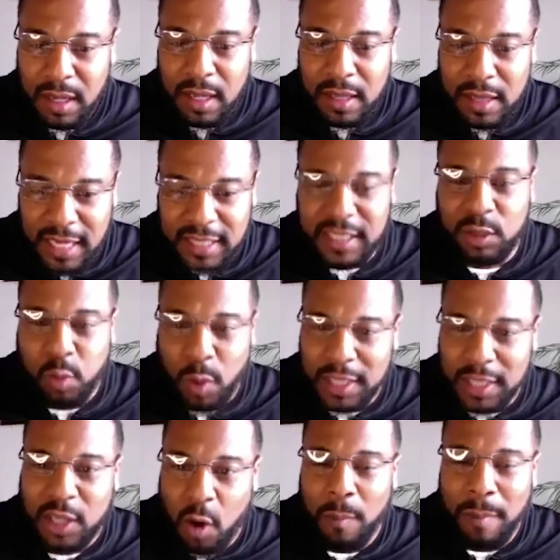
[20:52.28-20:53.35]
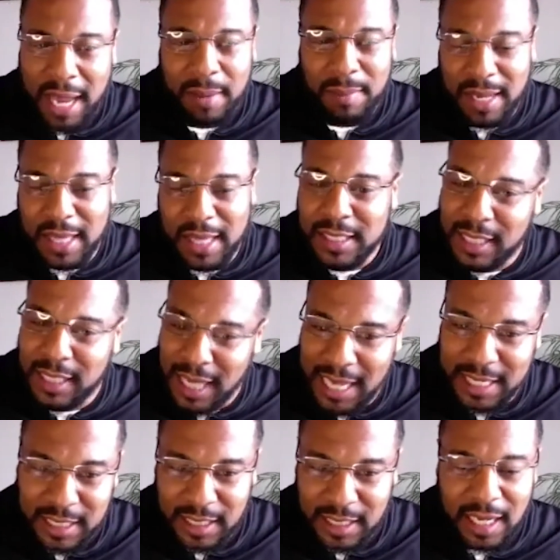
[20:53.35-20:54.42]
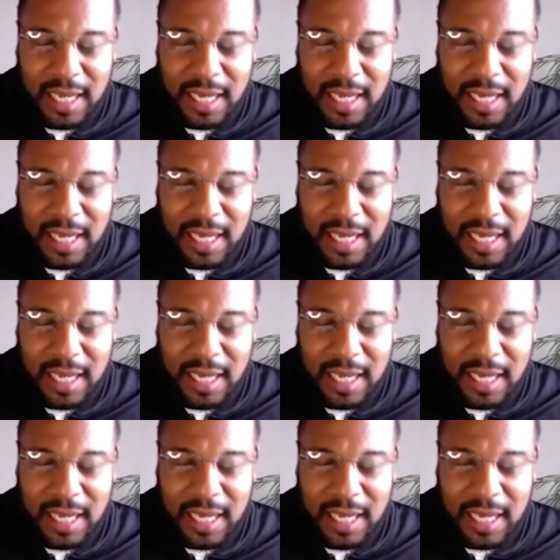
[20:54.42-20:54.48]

This is what's going to make me this legend.